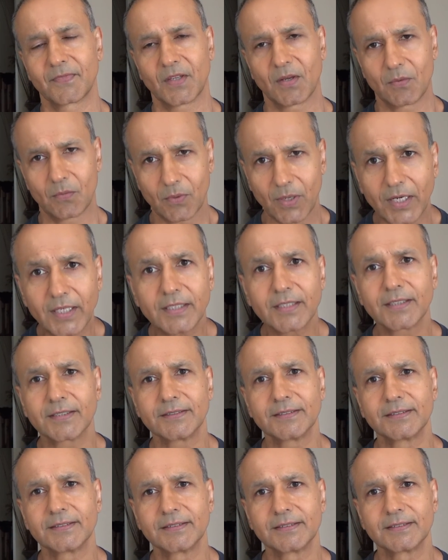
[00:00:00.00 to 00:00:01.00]
Right?
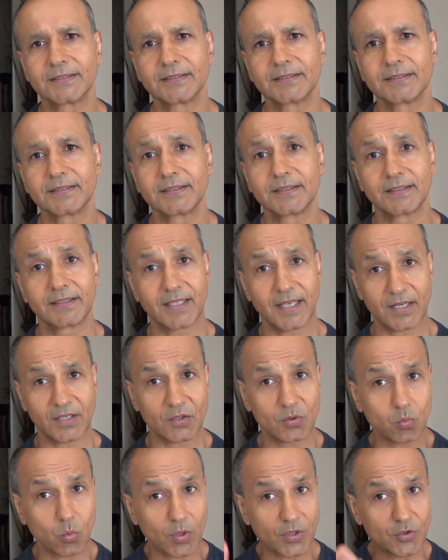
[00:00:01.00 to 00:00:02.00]
That
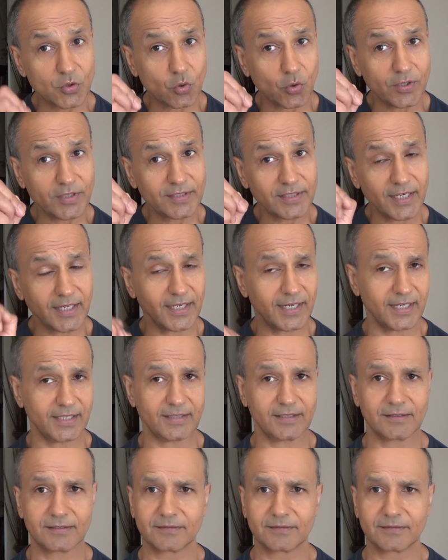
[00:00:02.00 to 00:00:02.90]
is one choice I had.